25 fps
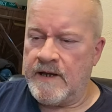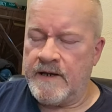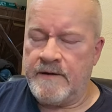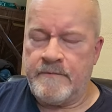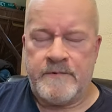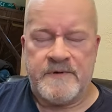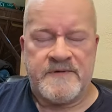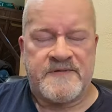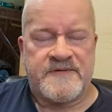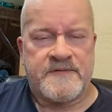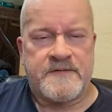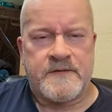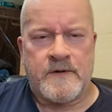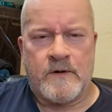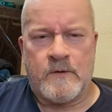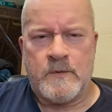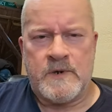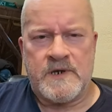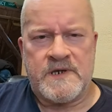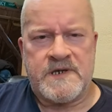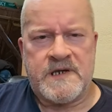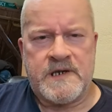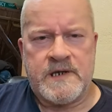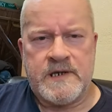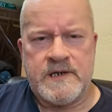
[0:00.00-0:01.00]
it was so
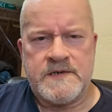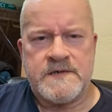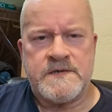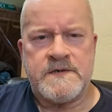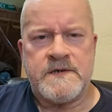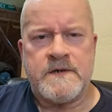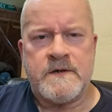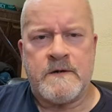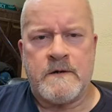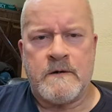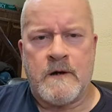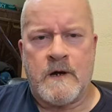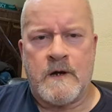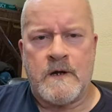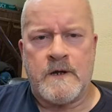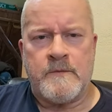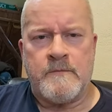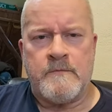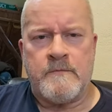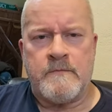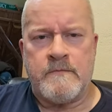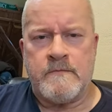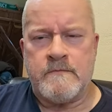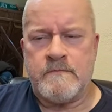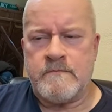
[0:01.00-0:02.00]
much easier
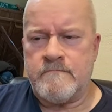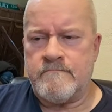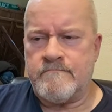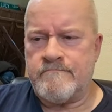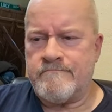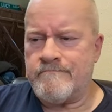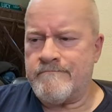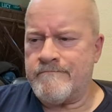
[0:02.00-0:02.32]
on